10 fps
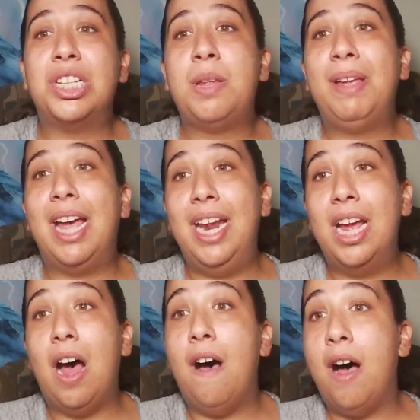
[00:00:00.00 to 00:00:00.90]
just the
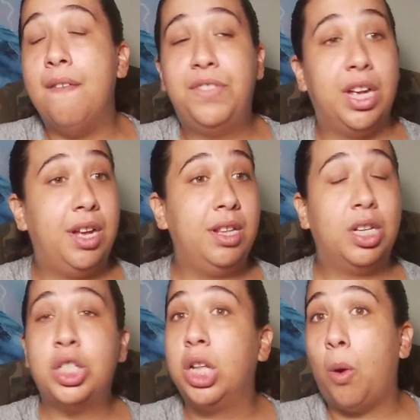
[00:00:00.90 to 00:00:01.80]
beginning of
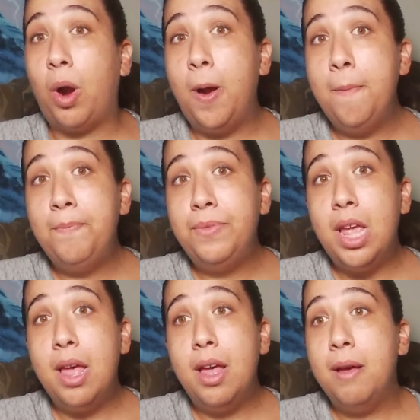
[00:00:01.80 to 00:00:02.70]
the slower
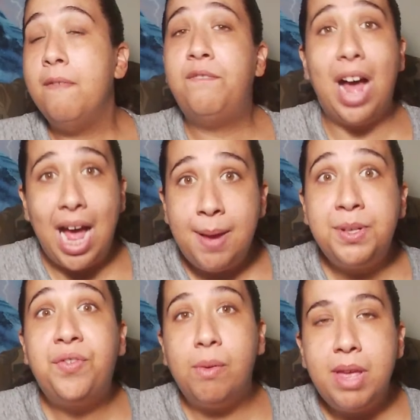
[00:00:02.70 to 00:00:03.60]

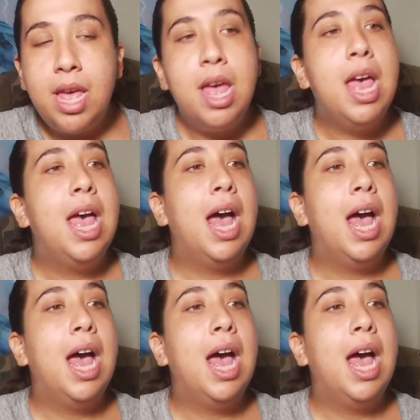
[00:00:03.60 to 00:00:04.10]
vibes for me.